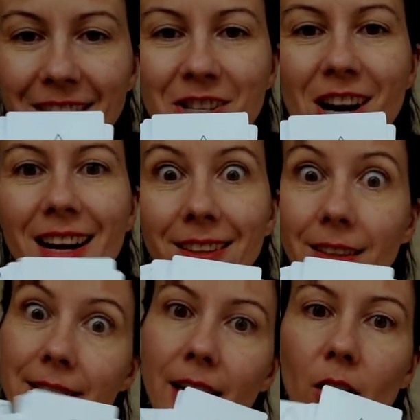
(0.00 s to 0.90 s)

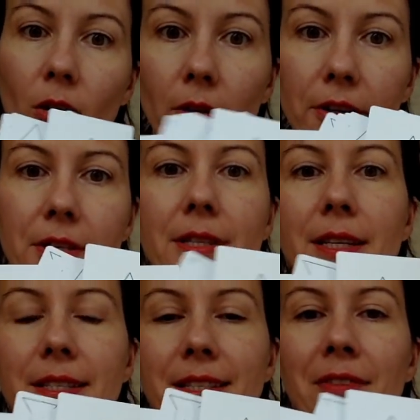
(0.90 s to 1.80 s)
triangles are coins
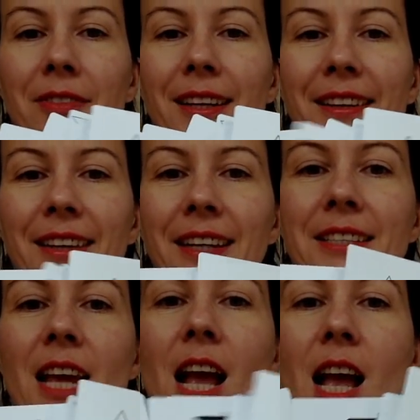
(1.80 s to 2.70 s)
and stuff like
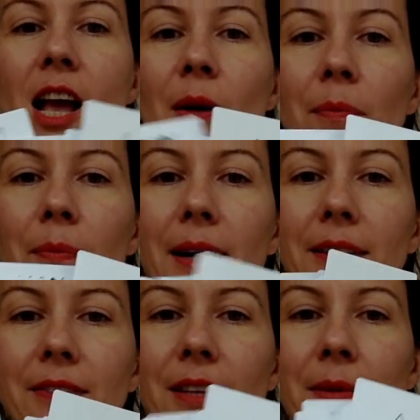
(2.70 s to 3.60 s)
this.
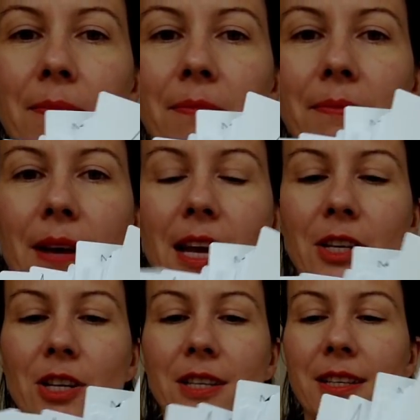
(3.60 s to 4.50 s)
But the
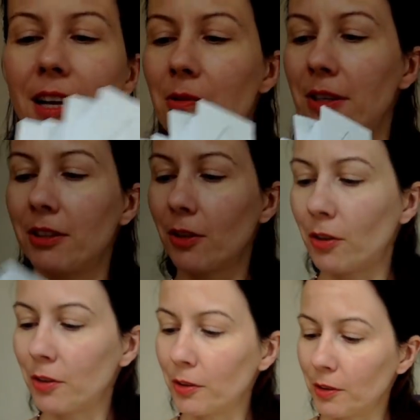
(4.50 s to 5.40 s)
majors are quite
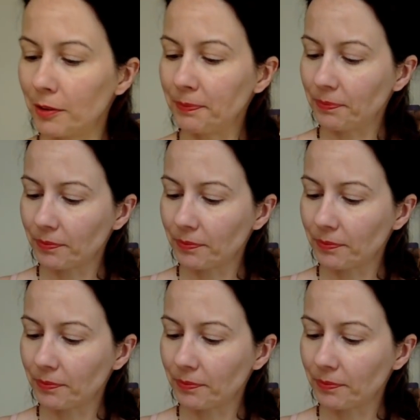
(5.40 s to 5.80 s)
cool.